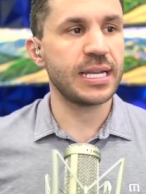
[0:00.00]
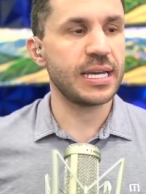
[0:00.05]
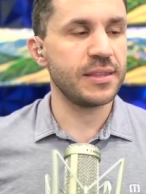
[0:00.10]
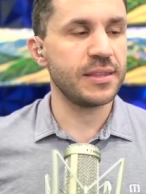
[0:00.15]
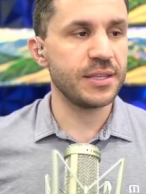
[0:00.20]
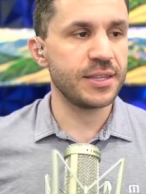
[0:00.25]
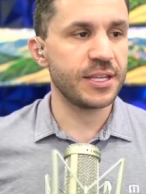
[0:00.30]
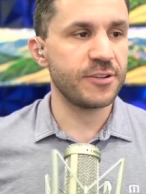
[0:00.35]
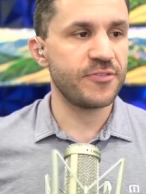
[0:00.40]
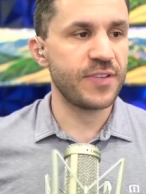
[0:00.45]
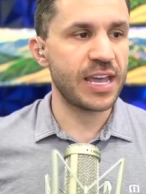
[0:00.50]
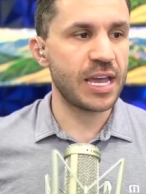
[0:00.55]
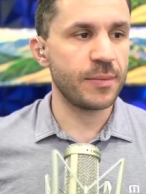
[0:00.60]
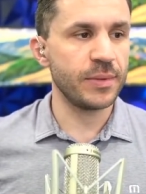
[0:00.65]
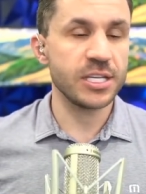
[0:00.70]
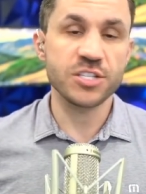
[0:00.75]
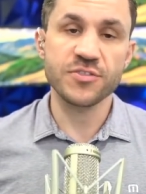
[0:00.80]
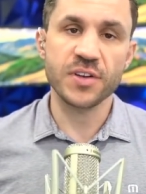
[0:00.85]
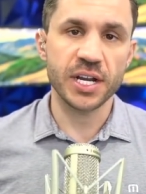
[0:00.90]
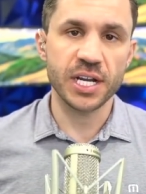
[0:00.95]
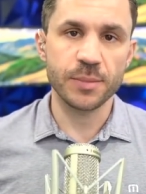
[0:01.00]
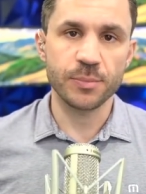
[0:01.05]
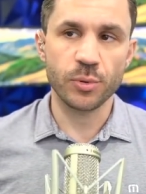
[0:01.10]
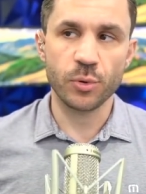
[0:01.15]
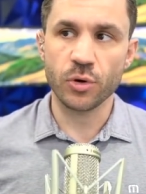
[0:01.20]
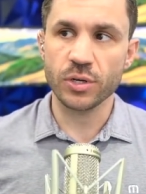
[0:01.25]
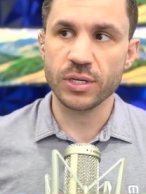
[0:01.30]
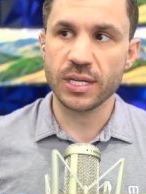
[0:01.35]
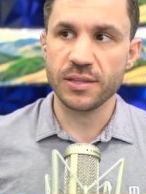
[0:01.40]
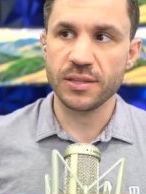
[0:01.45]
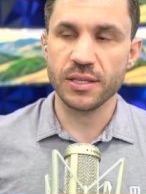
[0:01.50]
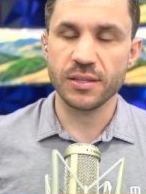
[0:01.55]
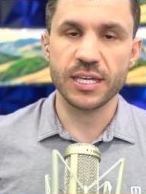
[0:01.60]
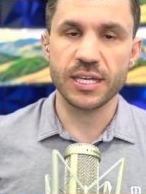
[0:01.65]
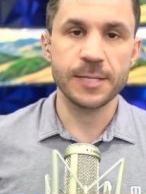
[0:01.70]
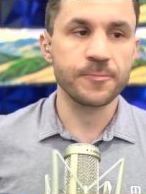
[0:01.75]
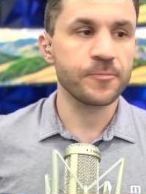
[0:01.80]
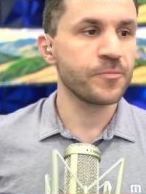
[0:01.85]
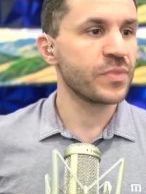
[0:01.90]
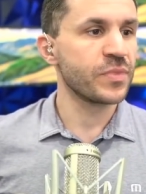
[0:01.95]
I think that family is very important. I think
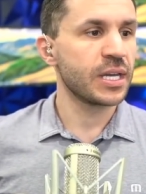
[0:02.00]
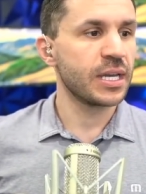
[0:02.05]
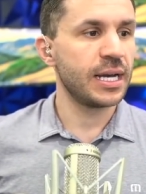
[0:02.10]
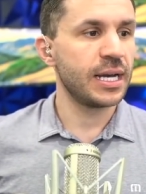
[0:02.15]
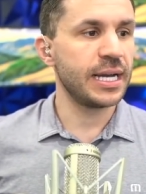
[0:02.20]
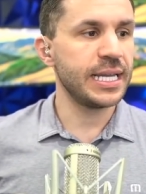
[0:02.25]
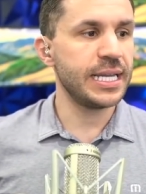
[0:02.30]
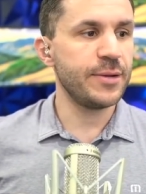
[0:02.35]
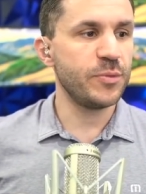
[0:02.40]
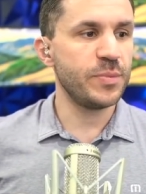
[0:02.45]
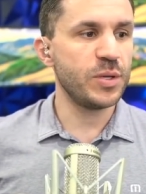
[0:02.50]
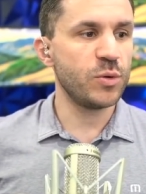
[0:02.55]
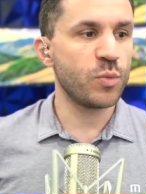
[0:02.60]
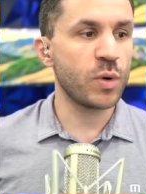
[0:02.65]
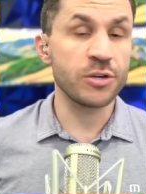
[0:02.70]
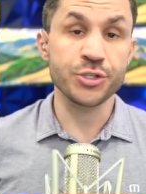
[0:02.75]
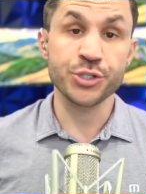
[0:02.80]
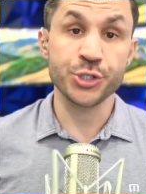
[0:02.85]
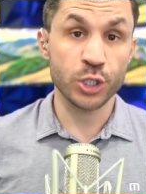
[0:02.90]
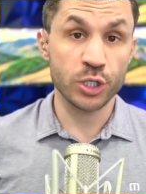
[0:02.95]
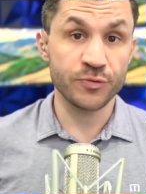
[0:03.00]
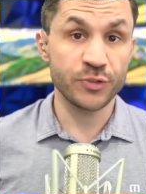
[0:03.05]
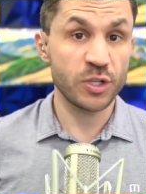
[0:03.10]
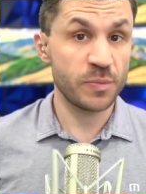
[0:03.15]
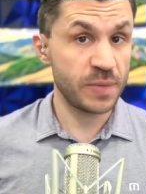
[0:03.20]
that he would be well served to